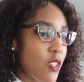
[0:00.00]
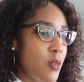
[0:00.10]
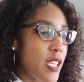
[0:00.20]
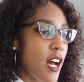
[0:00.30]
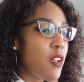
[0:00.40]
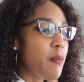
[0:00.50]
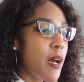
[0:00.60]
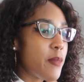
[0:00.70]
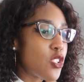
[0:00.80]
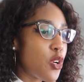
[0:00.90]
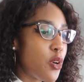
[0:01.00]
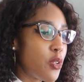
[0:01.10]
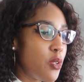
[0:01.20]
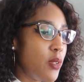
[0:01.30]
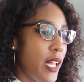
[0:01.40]
So down my
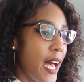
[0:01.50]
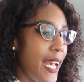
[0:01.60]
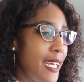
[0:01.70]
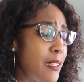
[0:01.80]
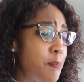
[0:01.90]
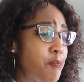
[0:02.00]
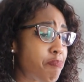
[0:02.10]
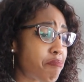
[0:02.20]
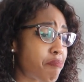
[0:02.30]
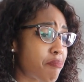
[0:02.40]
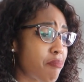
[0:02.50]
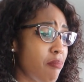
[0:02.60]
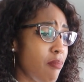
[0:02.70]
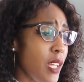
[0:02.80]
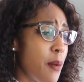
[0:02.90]
maternal line,
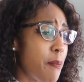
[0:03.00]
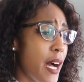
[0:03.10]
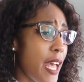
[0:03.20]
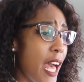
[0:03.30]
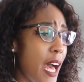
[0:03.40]
my